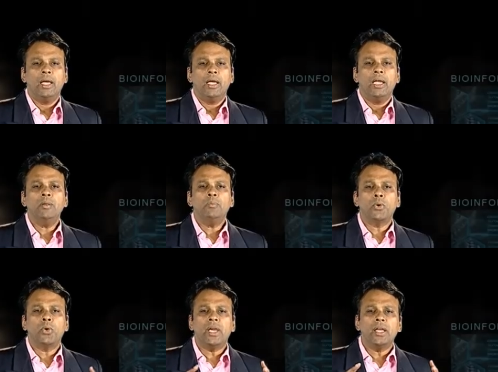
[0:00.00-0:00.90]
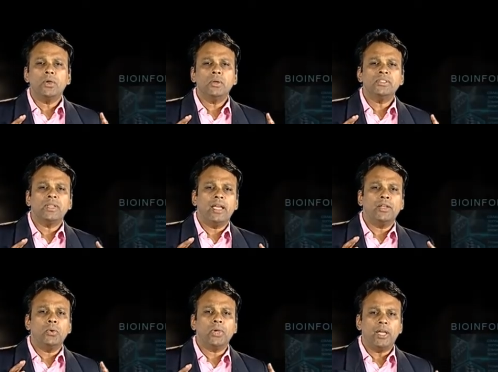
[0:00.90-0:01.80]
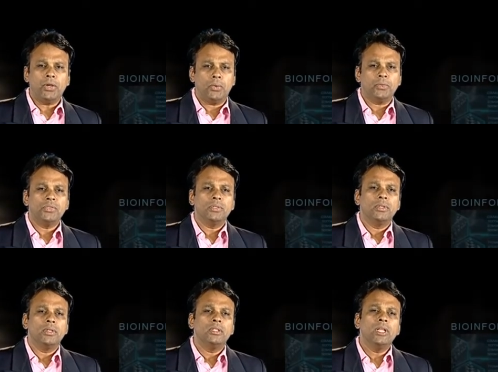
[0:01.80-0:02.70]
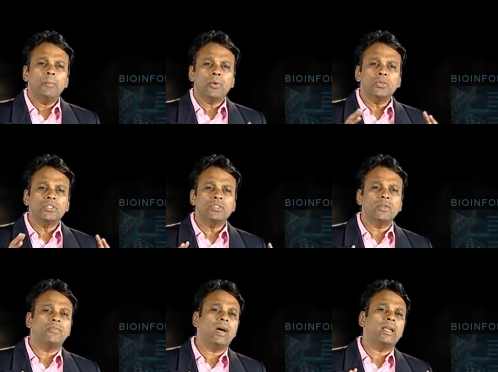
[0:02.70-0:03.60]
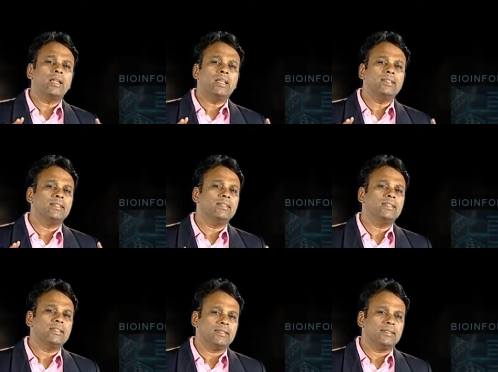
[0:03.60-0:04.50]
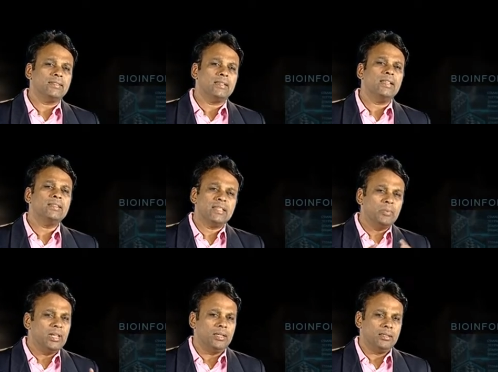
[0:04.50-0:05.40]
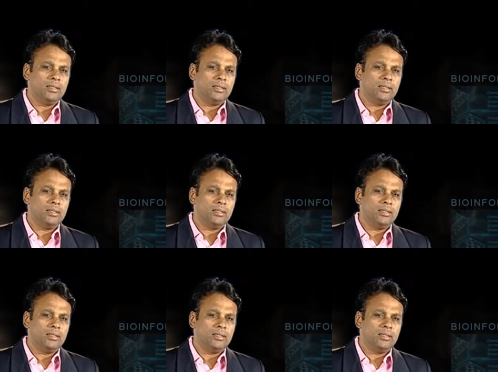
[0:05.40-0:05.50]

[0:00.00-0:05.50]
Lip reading: In prokaryotes and eukaryotes, the process of RNA synthesis is similar,